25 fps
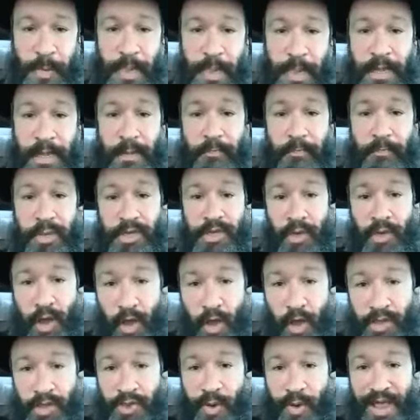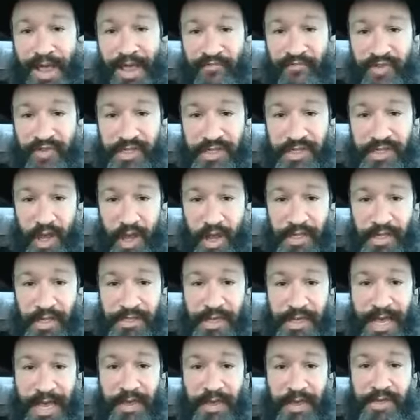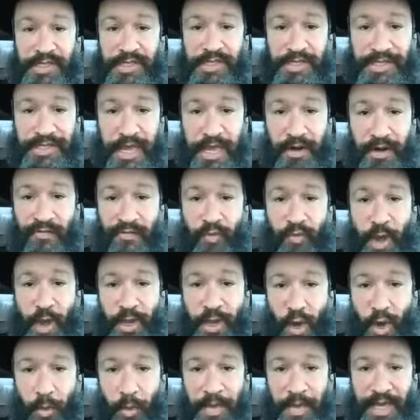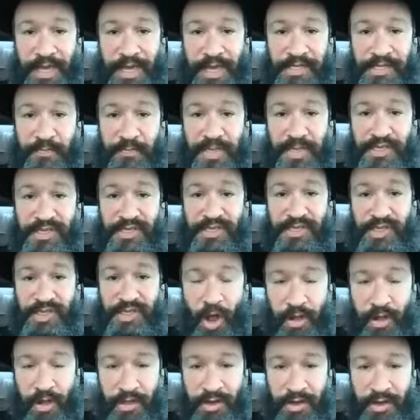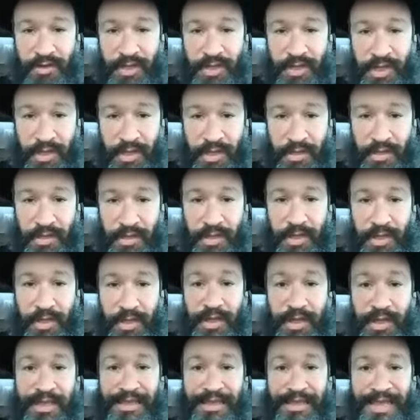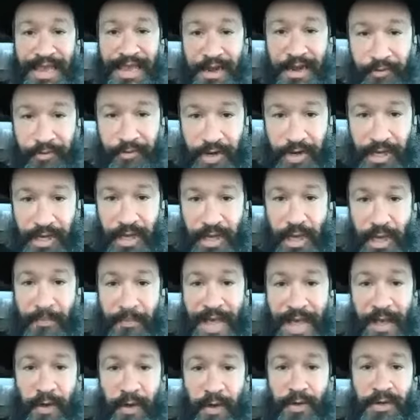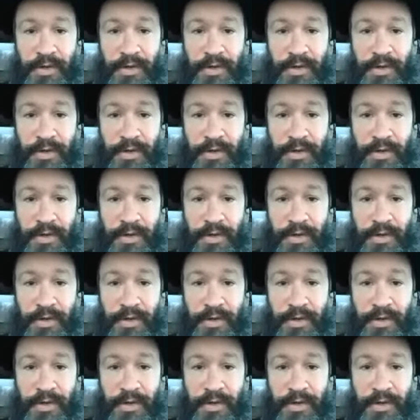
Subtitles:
but to also emphasize how the state of Wyoming has been solidly caring about